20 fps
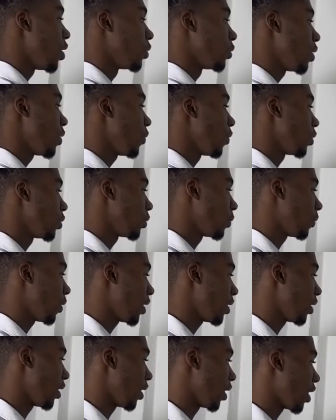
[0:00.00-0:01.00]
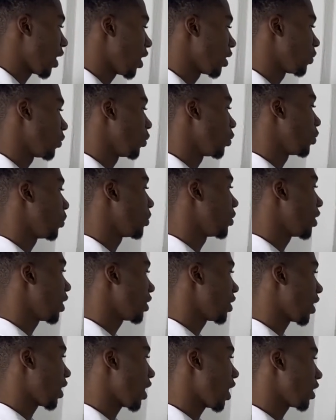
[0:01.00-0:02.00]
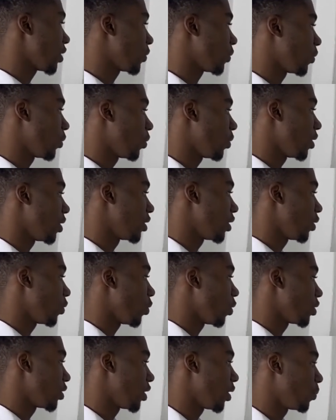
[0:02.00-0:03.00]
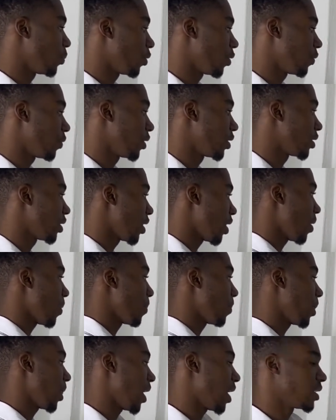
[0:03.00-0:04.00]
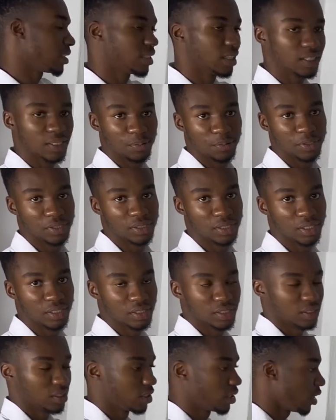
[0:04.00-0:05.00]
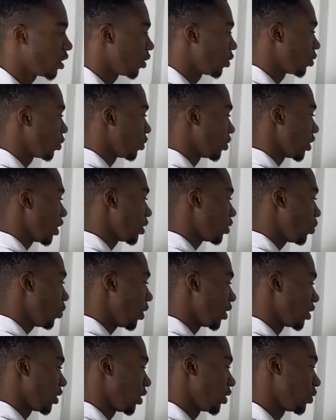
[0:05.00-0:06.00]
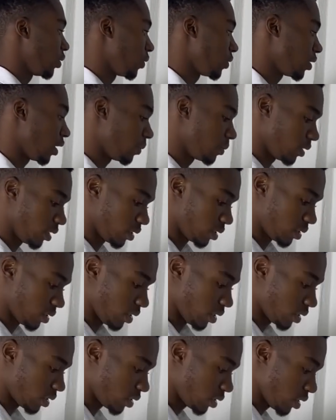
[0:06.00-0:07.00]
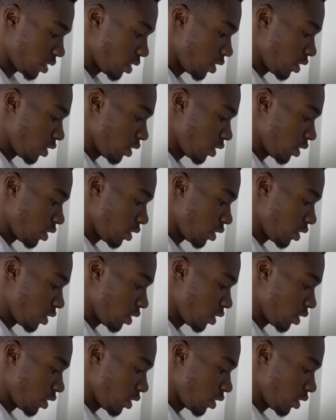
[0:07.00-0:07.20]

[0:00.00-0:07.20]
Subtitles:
So if you want to find the cash flow, to be just the cash flow is equal to the profit plus the depreciation. So just do a change of subjects, yes.